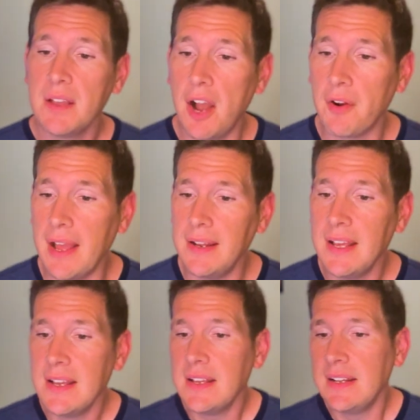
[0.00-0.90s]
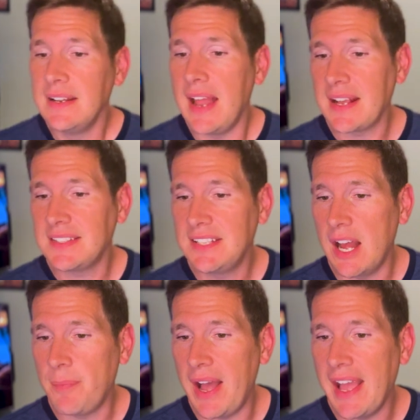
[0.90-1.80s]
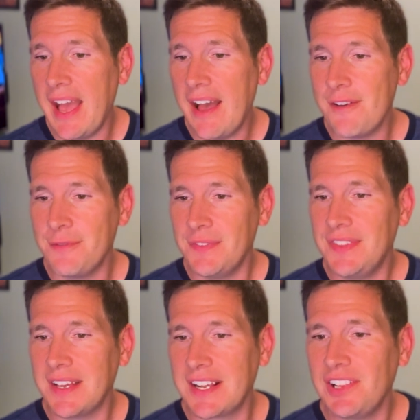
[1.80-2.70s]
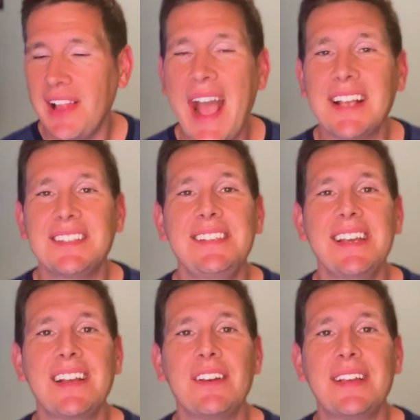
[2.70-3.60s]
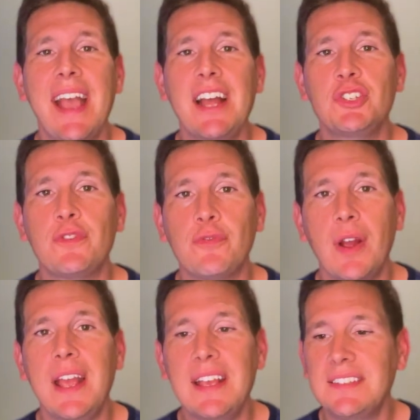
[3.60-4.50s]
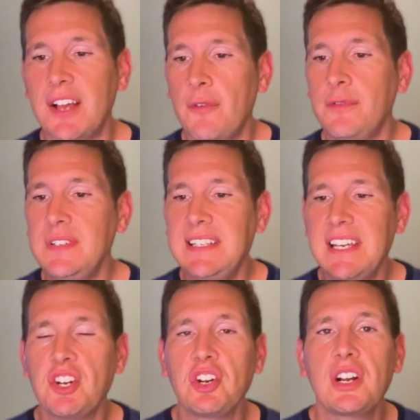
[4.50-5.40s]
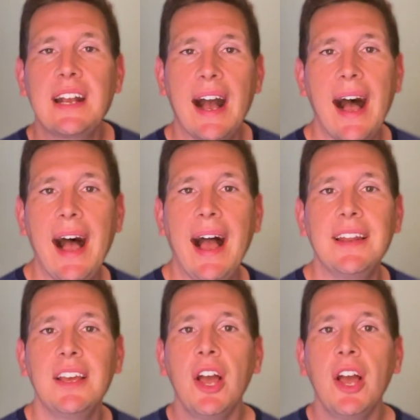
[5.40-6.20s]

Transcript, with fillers: All right. Next up, I have the classic catchphrase of "Dear God"